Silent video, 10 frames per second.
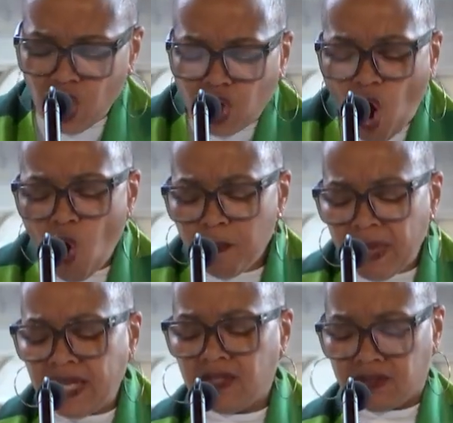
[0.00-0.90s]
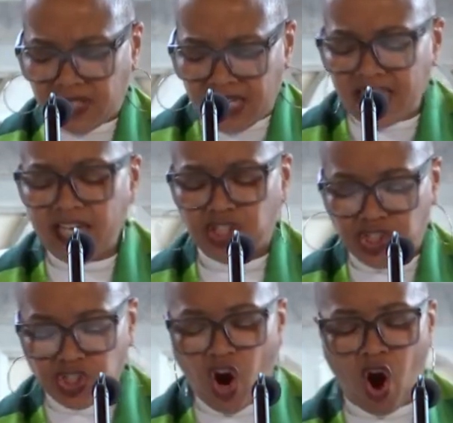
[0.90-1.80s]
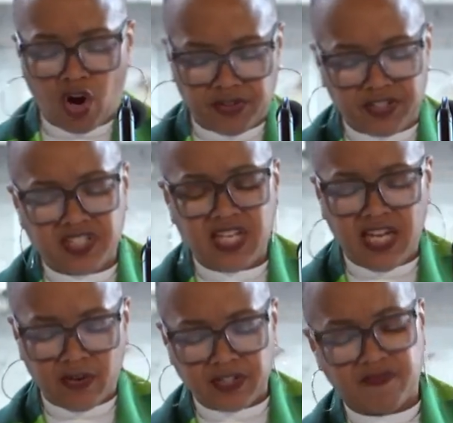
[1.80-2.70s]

Commingled in each jar are the tears